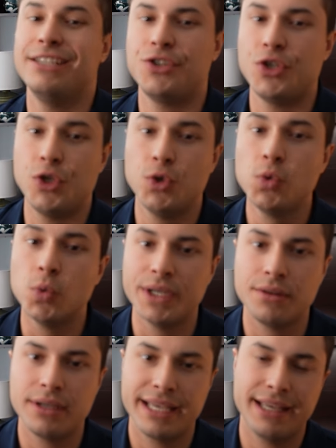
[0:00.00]
is you
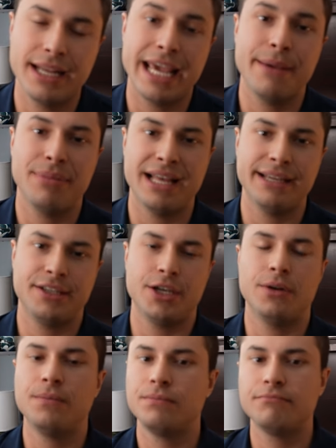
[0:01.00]
will hit a
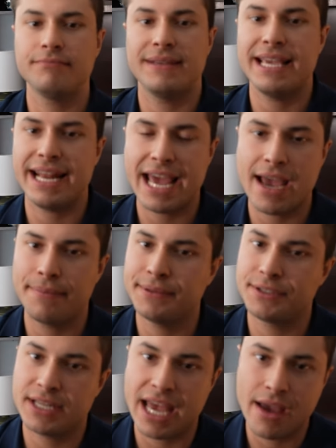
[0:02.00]
plateau. It
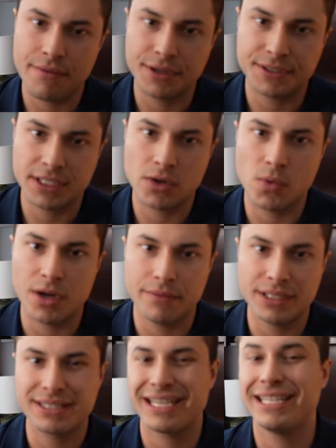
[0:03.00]
happens to every single one
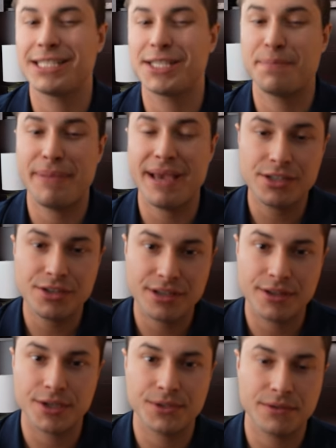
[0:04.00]
of us, especially
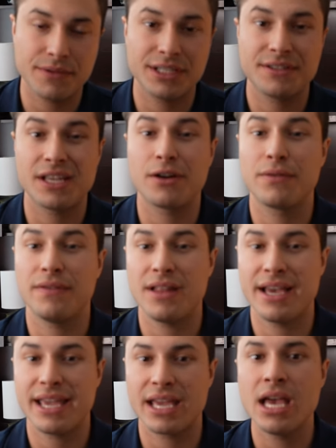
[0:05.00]
those of us that are
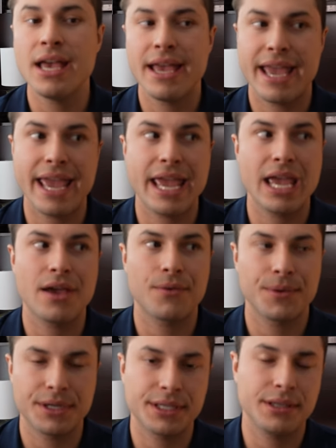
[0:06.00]
flying a
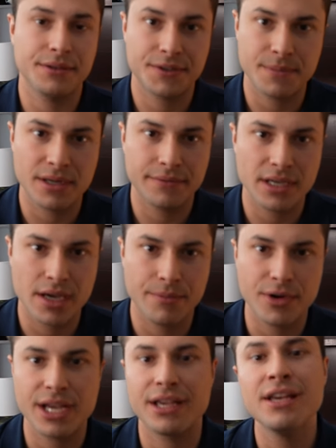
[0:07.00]
ridiculous amount of time,
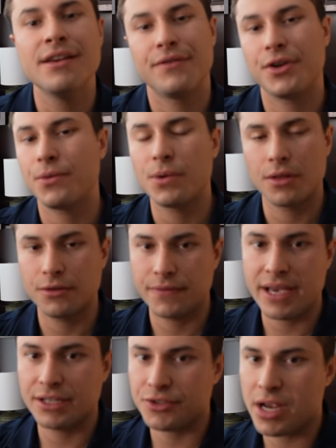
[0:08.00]
right? If you're in one of those
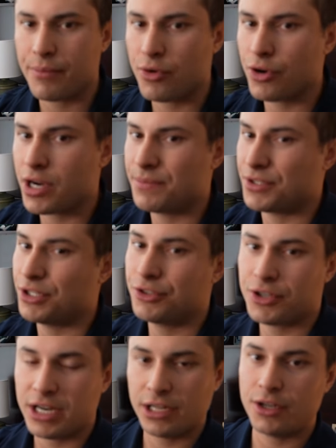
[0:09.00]
fast track programs or you're
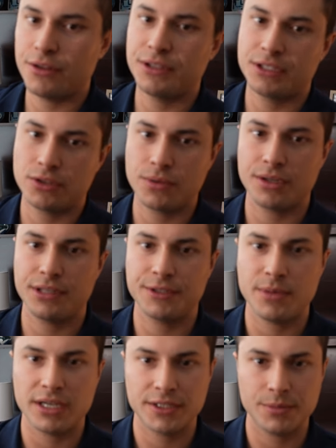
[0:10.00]
trying to do this as quickly as
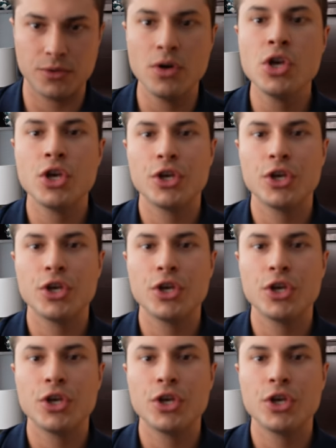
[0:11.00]
possible,